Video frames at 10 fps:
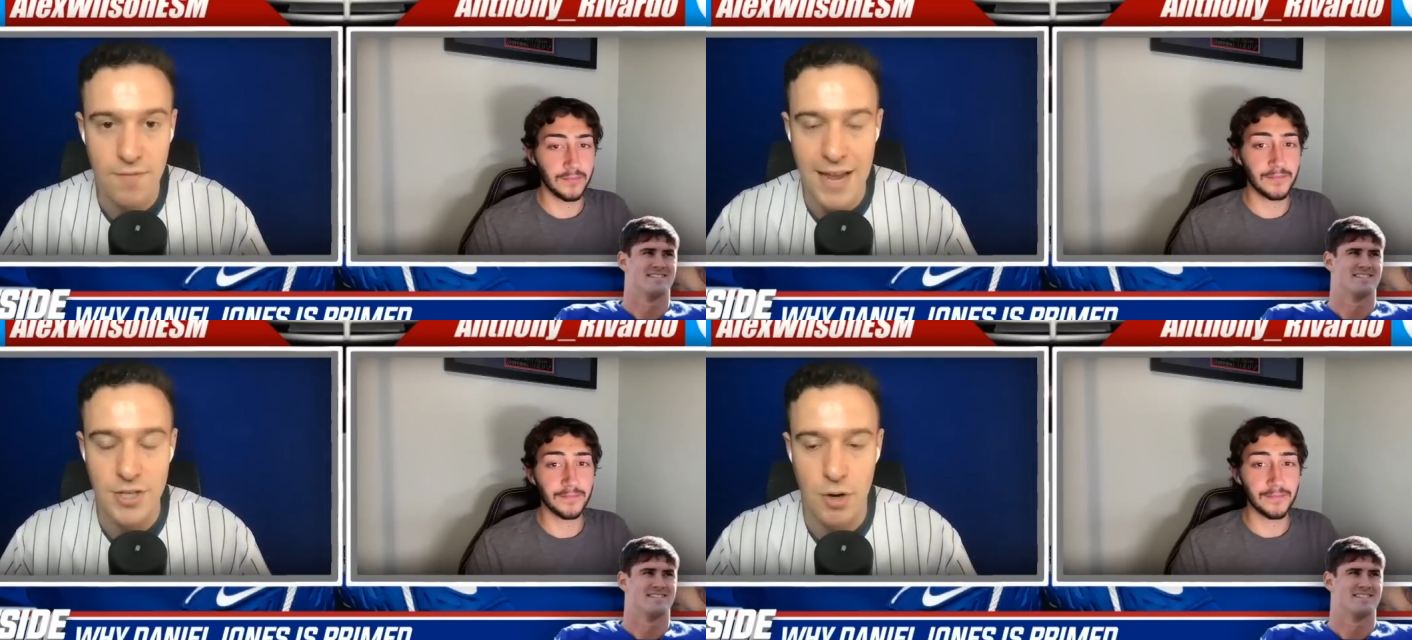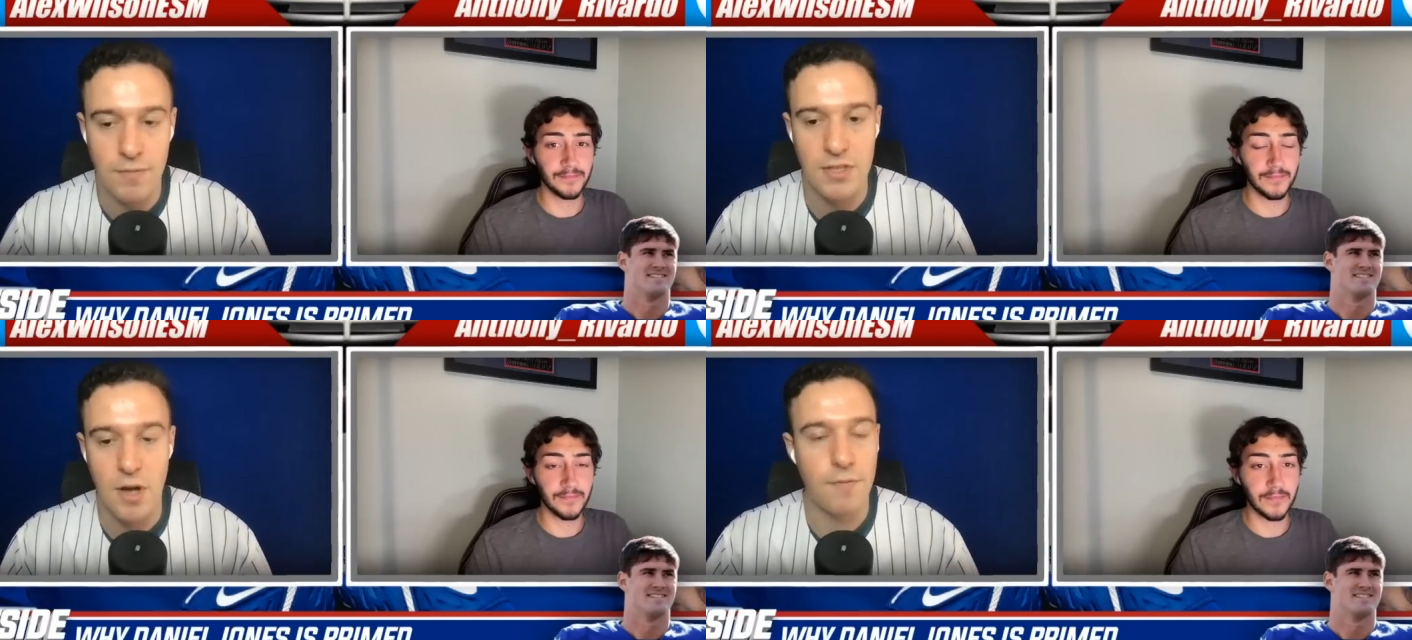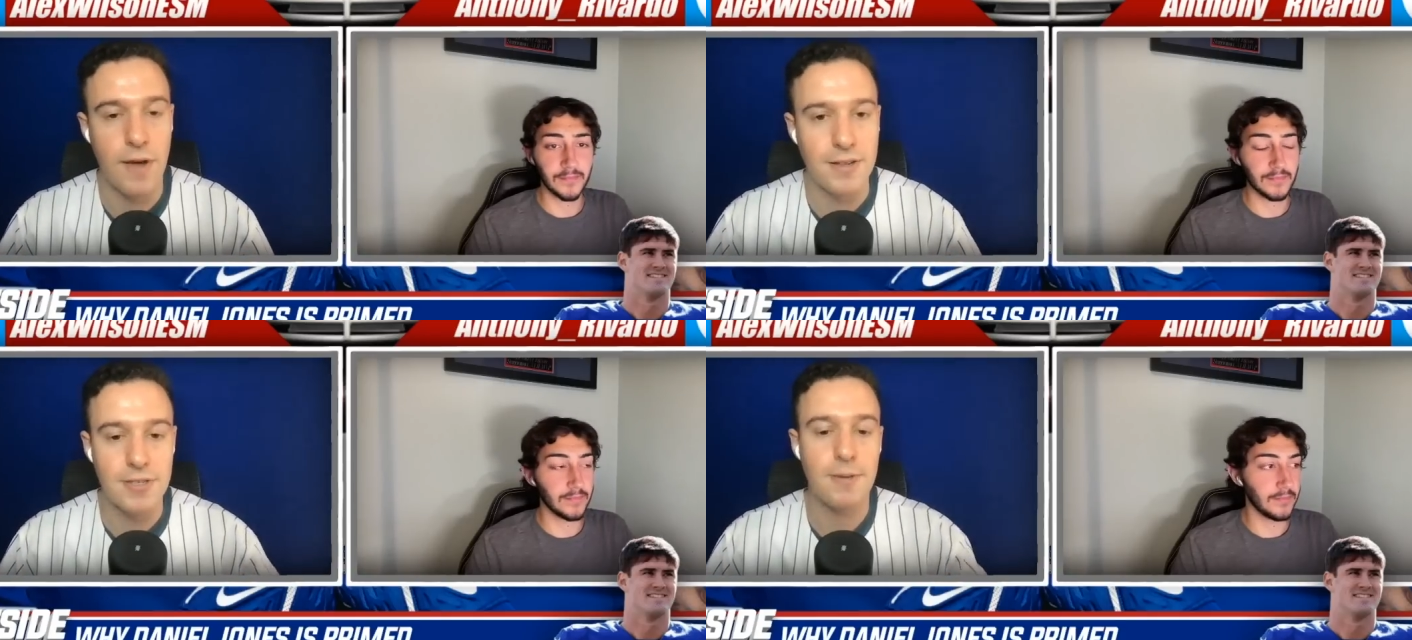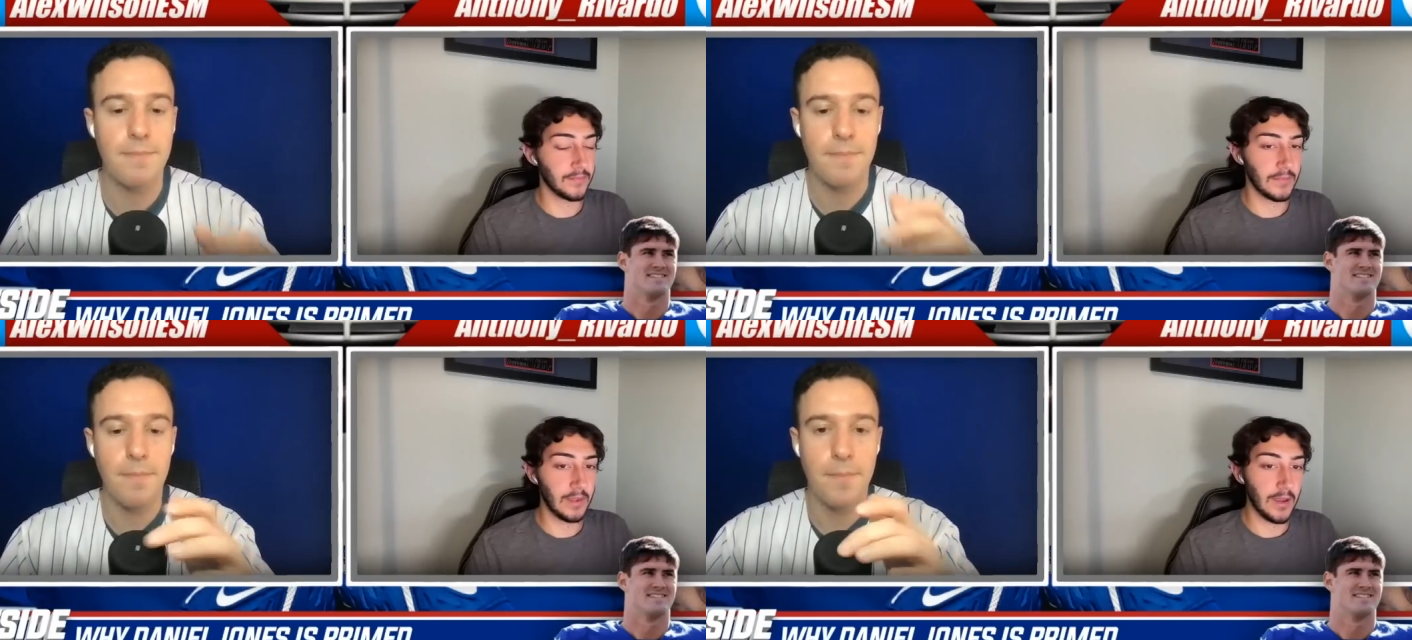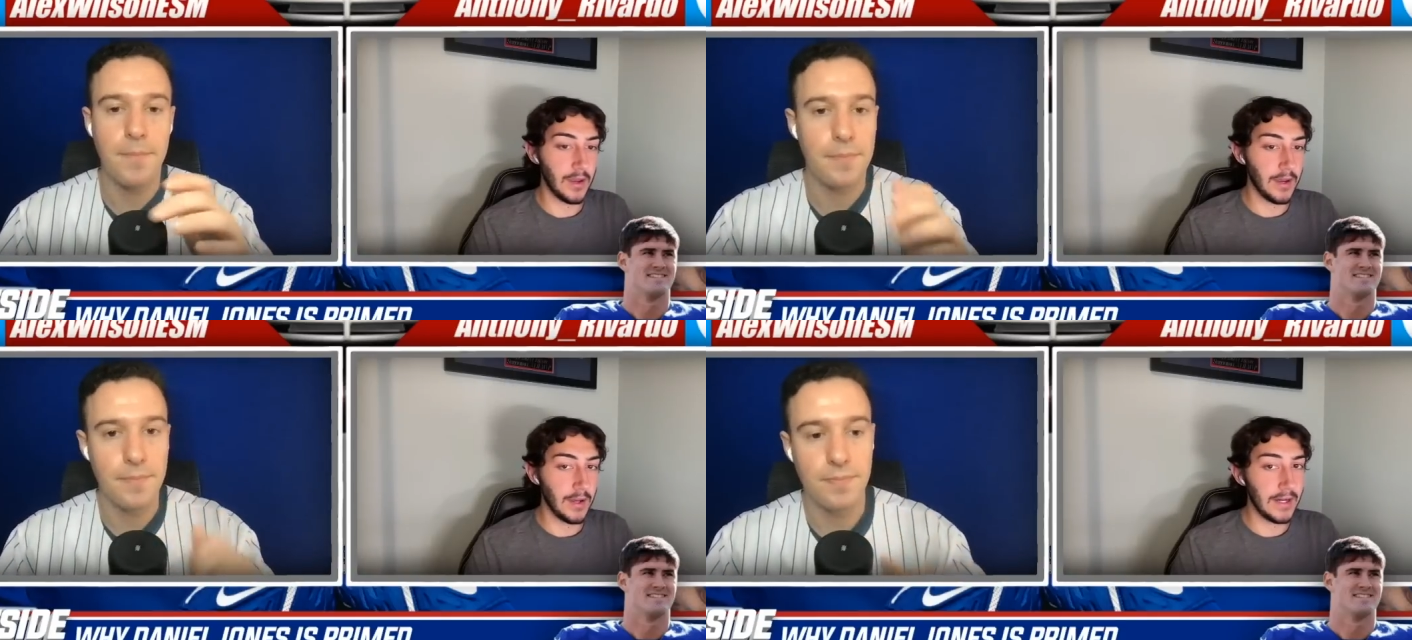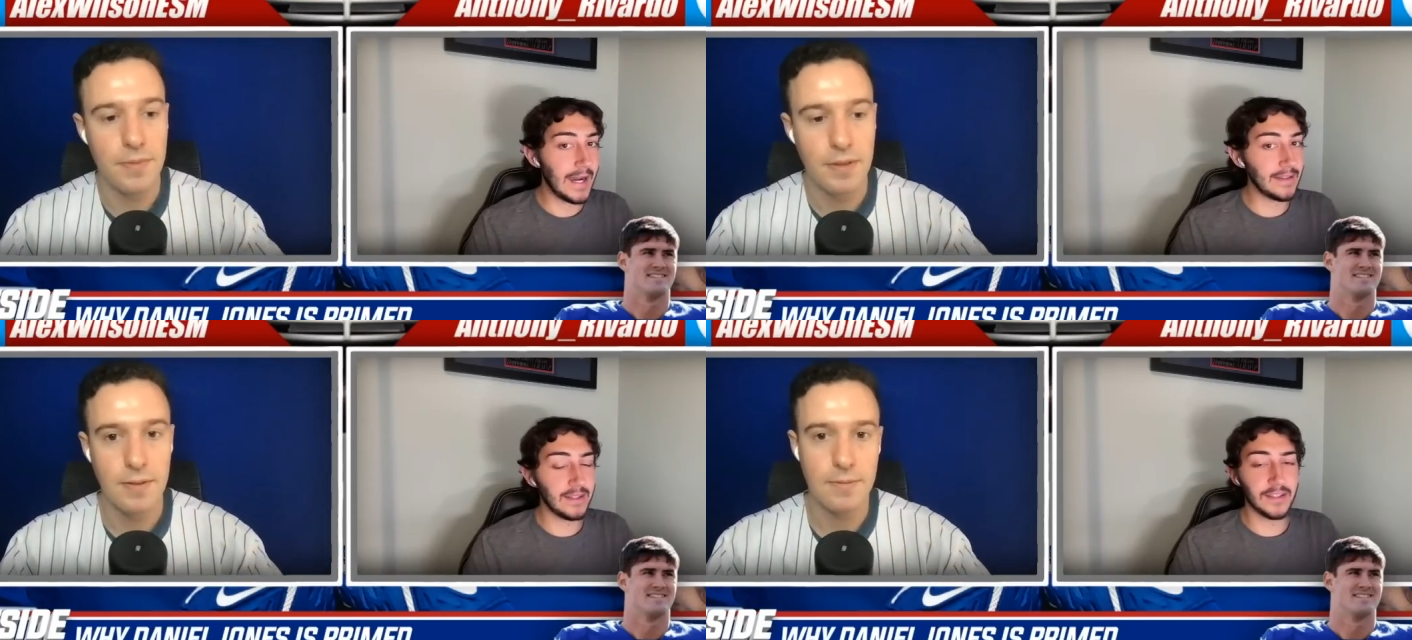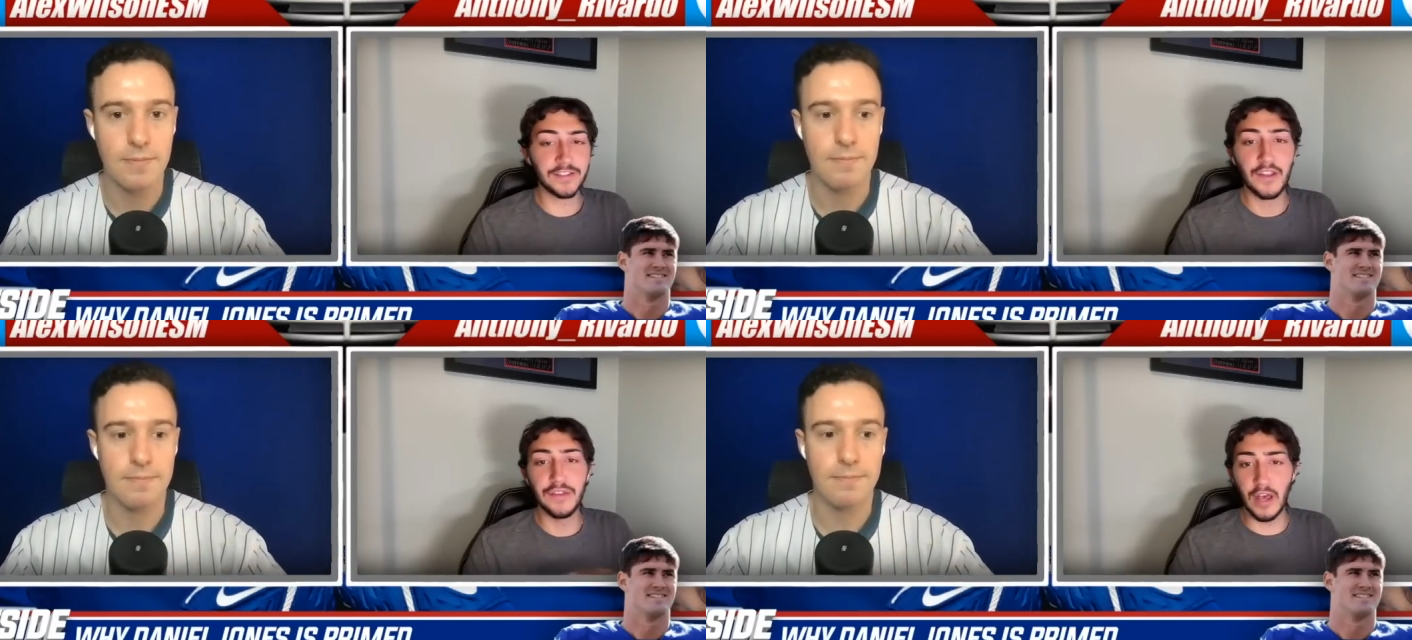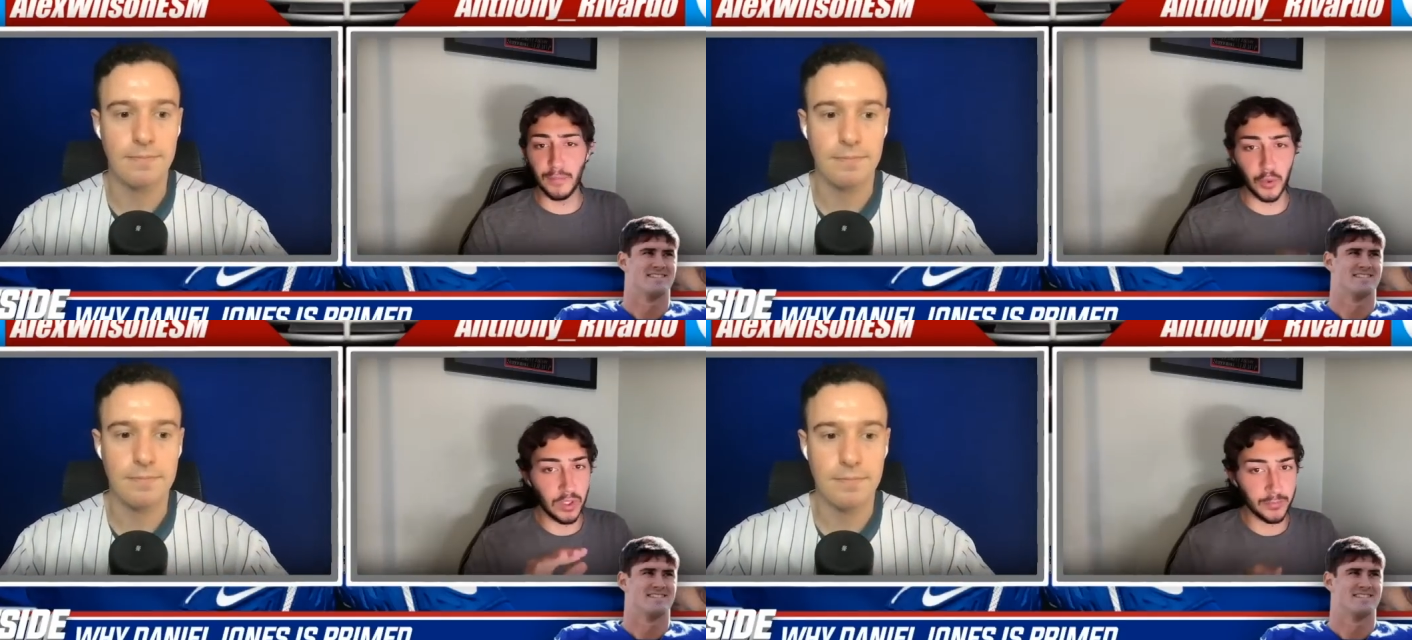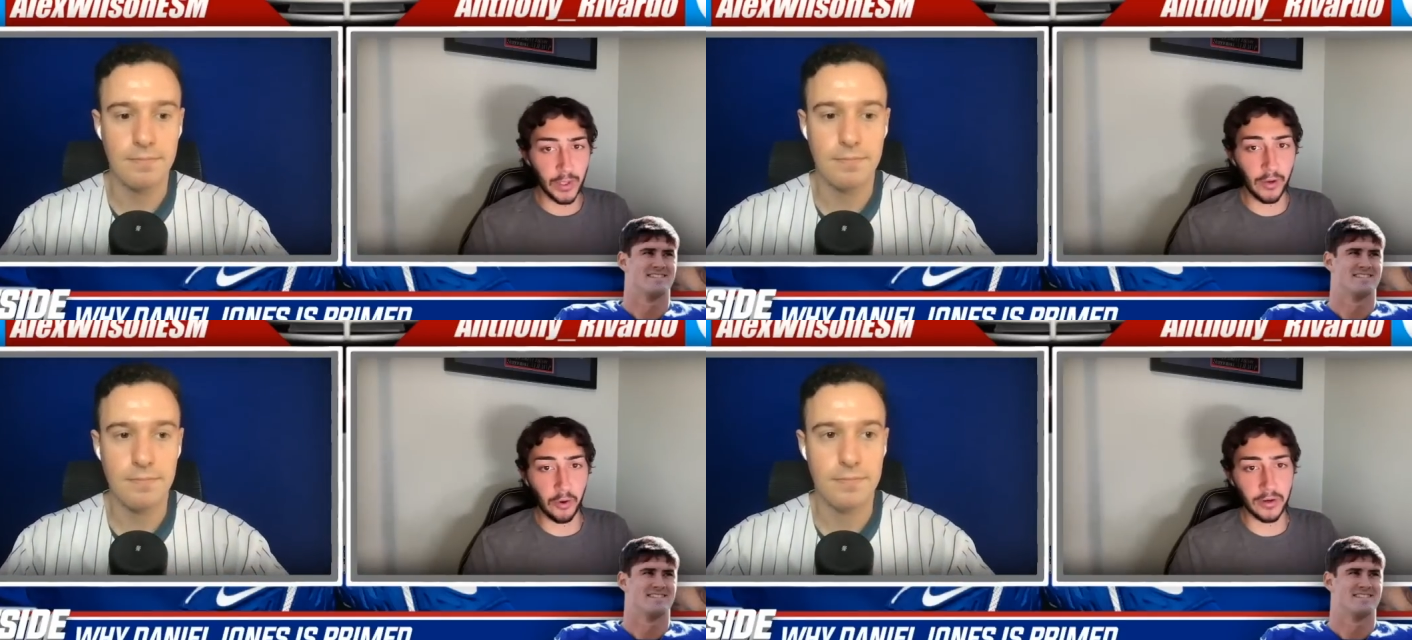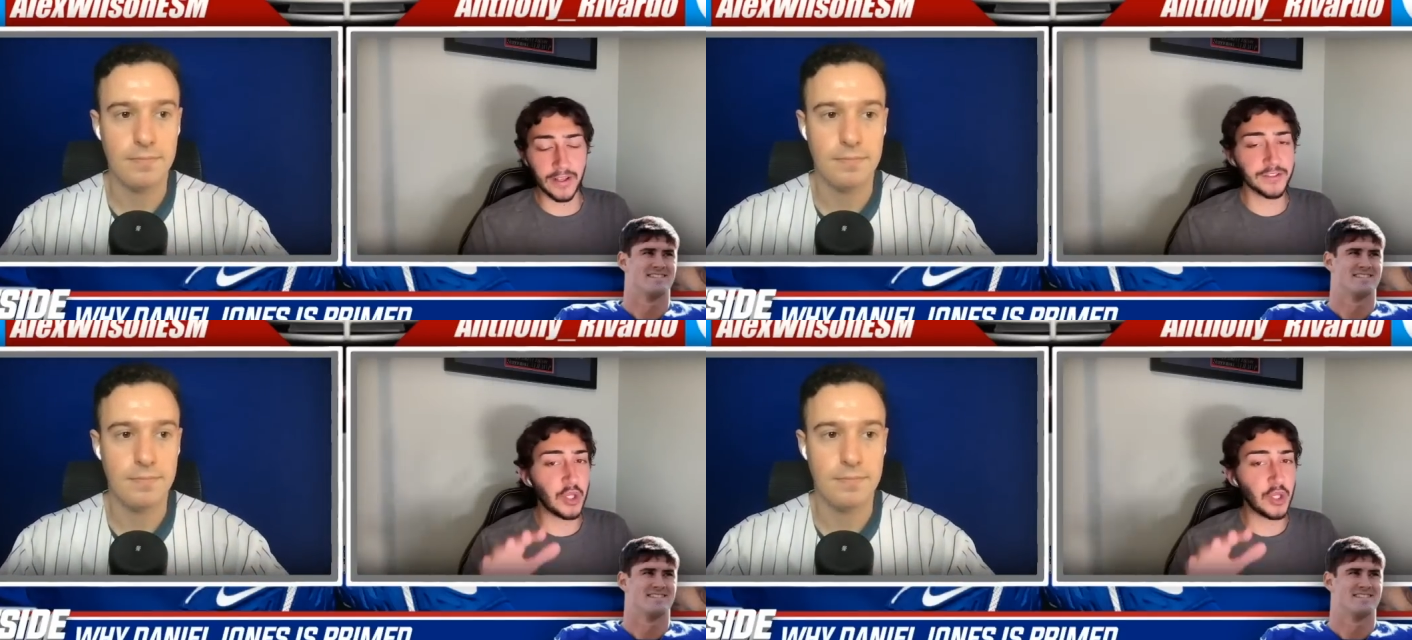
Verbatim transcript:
Speaker 1: nature of this offense?
Speaker 2: I think
Speaker 1: it's
Speaker 2: the #1 priority. It's